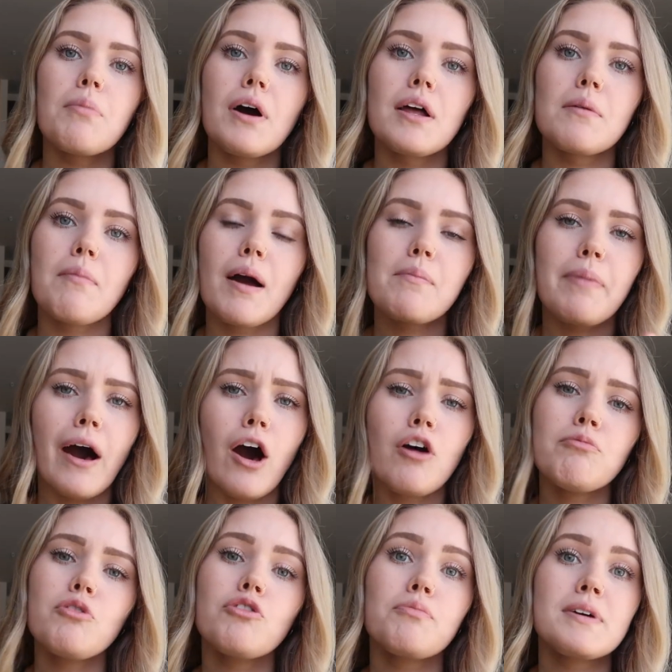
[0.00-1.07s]
But my bowel
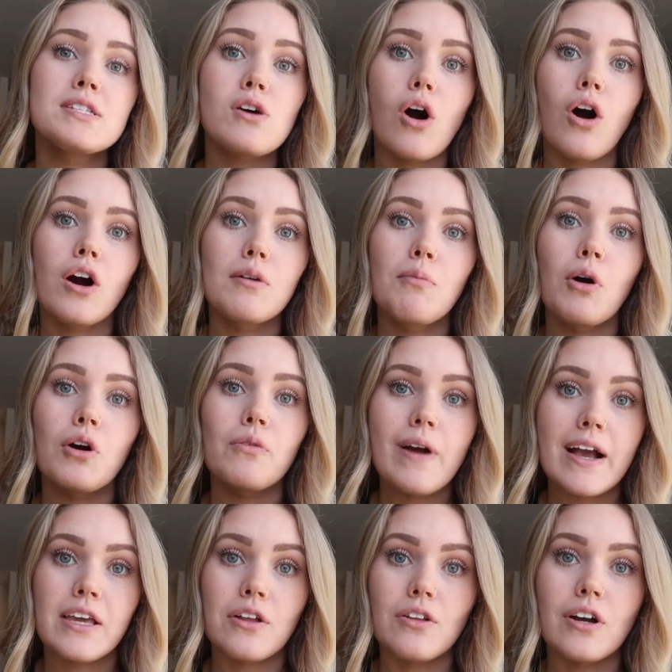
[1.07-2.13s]
movements are more
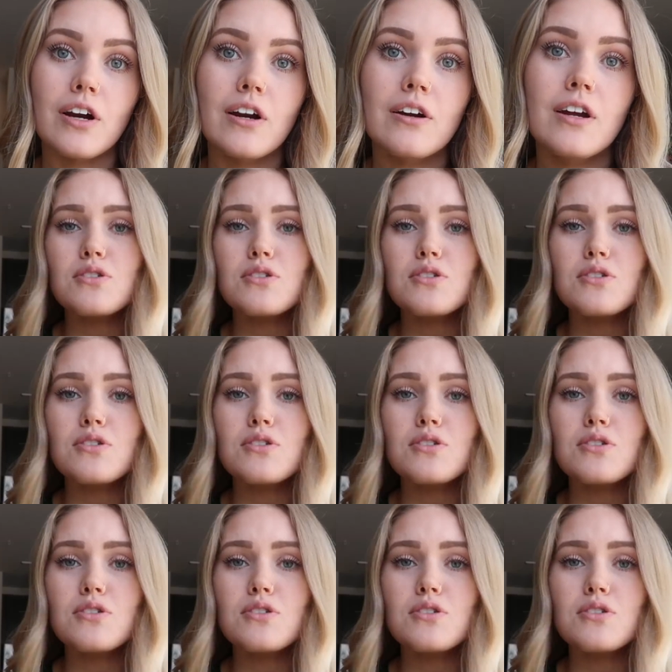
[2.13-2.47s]
regular.